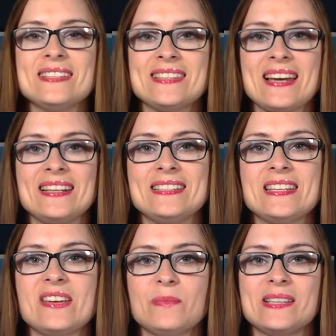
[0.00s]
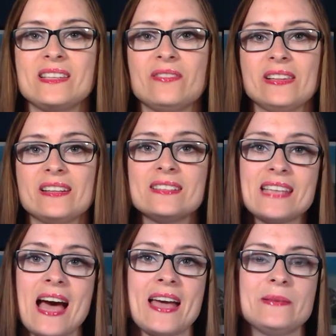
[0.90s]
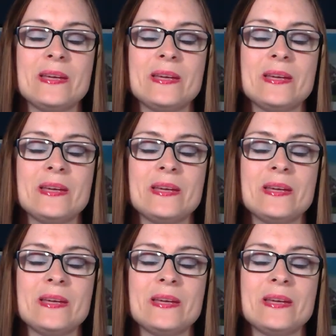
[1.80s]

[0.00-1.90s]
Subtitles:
decided to give myself a little time,